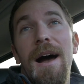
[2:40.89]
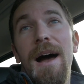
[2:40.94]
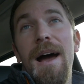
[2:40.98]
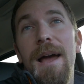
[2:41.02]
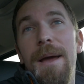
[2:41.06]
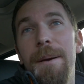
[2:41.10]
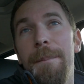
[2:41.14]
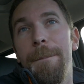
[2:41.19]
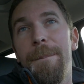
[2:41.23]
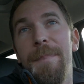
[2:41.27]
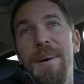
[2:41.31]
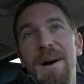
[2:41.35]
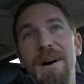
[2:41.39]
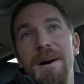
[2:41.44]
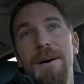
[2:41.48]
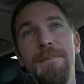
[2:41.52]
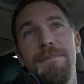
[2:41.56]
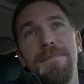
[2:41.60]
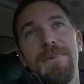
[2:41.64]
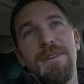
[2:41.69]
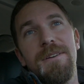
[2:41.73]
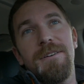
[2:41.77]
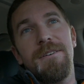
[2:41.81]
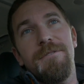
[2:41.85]
I am
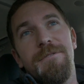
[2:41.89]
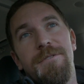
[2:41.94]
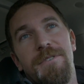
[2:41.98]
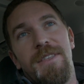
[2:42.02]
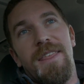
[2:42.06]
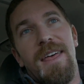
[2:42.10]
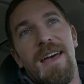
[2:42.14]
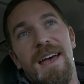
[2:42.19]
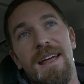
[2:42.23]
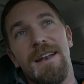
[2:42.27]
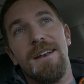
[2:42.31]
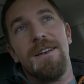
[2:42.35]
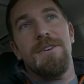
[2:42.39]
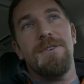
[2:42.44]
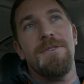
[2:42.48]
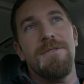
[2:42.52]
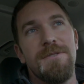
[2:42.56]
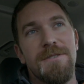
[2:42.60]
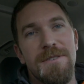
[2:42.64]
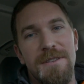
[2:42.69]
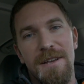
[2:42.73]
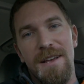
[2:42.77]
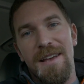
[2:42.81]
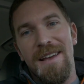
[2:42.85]
pumped for that
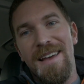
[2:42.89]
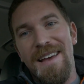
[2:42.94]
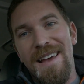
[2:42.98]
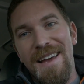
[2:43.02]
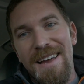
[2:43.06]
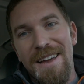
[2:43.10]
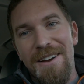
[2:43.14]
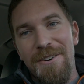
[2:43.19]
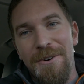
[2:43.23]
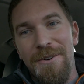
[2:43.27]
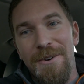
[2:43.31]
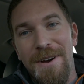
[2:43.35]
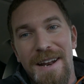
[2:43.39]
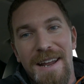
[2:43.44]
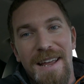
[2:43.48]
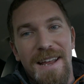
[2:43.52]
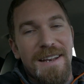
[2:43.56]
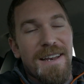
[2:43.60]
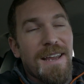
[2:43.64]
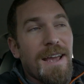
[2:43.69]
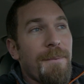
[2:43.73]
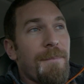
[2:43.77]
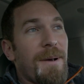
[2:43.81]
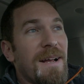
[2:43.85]
news. I went ahead
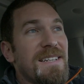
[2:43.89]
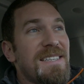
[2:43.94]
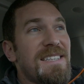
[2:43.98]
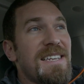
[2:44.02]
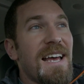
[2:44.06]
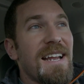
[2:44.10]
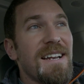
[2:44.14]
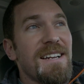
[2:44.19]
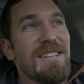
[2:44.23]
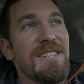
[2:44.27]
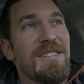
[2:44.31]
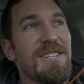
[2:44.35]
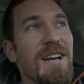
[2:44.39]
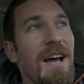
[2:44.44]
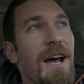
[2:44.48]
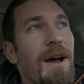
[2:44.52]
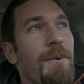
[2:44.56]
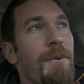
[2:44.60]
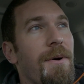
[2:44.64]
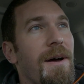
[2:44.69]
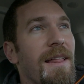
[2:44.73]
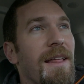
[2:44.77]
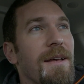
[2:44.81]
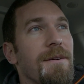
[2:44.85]
and got my tetanus shot
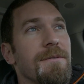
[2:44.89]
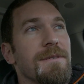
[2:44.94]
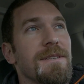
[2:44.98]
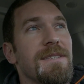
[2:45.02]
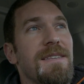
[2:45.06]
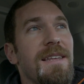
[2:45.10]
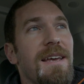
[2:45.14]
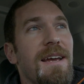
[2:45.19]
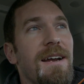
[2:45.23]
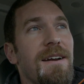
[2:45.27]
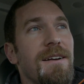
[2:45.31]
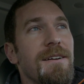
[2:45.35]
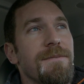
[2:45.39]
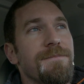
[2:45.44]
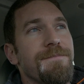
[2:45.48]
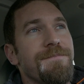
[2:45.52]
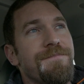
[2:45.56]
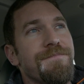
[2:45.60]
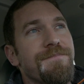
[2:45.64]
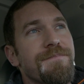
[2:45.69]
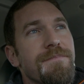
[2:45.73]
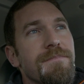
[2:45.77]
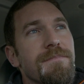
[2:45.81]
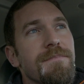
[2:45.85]
while I was there.
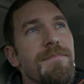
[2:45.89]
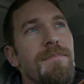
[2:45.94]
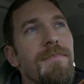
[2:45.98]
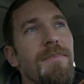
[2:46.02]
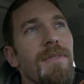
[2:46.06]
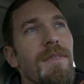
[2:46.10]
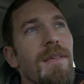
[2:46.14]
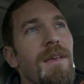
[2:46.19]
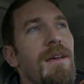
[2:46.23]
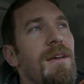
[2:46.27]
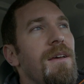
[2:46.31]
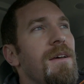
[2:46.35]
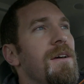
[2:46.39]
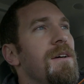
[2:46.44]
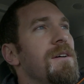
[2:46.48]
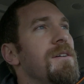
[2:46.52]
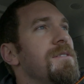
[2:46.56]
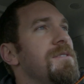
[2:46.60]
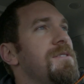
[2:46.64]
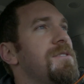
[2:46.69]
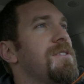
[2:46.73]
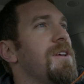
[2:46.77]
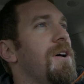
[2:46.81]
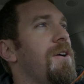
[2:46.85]

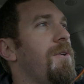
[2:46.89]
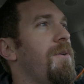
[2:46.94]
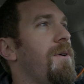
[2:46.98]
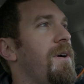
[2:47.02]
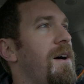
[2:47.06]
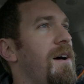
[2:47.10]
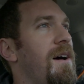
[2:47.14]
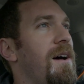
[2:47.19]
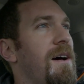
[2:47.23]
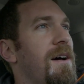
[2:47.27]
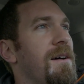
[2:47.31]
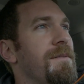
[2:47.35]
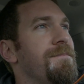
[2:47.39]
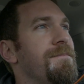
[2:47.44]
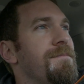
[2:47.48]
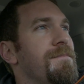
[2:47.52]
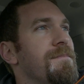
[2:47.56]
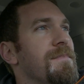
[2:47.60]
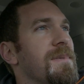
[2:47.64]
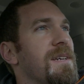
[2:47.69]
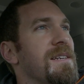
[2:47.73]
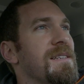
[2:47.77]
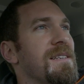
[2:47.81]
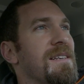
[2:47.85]
So,
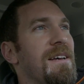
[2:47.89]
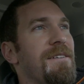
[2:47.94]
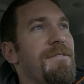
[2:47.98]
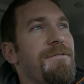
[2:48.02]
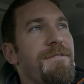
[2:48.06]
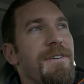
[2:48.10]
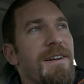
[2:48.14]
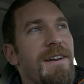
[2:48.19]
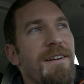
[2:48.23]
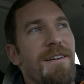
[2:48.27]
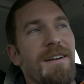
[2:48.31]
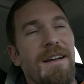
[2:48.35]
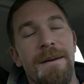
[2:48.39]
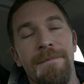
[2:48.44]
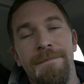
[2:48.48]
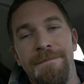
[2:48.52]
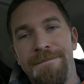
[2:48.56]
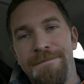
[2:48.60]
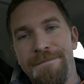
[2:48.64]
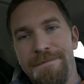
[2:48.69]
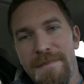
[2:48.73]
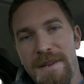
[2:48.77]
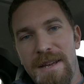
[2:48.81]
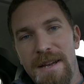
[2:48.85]
because I figure I'm
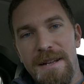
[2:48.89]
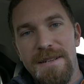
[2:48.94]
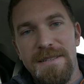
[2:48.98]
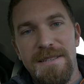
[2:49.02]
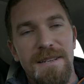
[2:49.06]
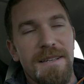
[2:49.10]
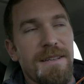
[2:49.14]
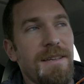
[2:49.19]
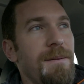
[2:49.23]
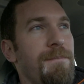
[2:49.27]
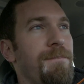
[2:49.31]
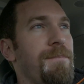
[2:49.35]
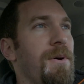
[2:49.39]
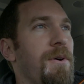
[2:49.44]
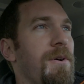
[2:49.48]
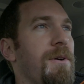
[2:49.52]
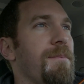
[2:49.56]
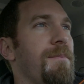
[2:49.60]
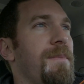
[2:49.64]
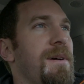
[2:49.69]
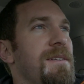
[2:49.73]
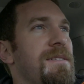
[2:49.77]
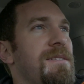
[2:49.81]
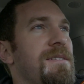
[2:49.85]
constantly
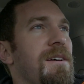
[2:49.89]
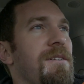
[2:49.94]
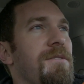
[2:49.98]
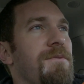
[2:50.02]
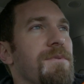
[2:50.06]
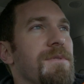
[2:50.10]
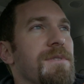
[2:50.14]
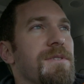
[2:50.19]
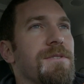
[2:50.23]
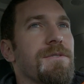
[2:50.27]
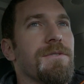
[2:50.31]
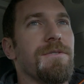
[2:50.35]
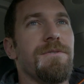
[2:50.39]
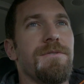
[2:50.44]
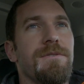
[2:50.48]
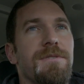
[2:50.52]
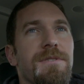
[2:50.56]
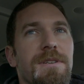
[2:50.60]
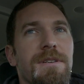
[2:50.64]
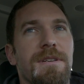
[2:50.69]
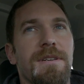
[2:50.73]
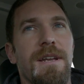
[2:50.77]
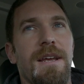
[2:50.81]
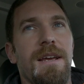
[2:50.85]
poking myself with screws
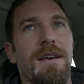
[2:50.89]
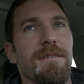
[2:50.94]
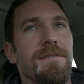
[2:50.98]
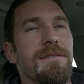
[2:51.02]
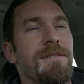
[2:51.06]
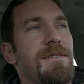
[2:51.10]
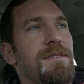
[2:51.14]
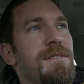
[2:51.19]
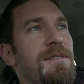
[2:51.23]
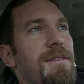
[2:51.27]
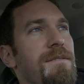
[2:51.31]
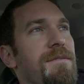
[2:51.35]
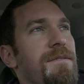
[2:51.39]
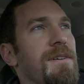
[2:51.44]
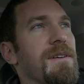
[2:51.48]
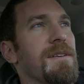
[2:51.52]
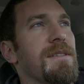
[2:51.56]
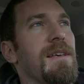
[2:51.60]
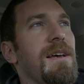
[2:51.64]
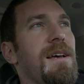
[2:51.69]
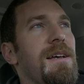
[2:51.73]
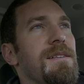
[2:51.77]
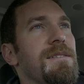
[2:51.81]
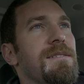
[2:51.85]
and nails and stuff like
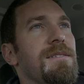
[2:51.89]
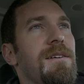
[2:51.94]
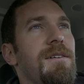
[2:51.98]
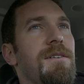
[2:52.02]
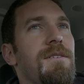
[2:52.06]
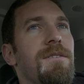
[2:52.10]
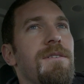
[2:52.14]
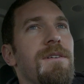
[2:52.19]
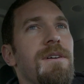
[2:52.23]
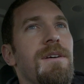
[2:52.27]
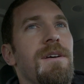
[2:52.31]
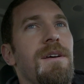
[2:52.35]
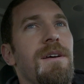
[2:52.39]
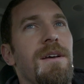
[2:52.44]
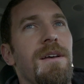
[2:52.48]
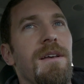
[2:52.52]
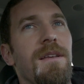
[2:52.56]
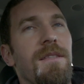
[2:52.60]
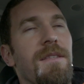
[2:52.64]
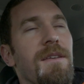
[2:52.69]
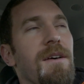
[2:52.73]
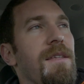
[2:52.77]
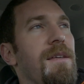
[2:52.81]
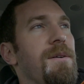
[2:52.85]
that, so I
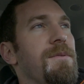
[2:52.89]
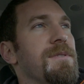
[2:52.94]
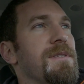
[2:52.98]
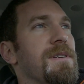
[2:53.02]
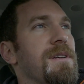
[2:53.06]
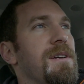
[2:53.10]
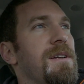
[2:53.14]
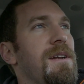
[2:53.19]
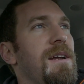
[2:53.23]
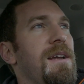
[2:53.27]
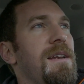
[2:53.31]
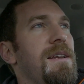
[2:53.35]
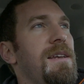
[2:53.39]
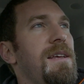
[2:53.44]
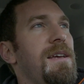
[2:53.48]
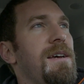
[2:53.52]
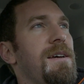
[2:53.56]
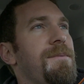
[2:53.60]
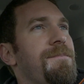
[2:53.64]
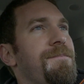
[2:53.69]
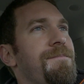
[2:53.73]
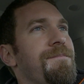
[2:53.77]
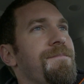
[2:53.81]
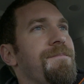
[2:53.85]
thought that was a good
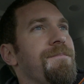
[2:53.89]
idea.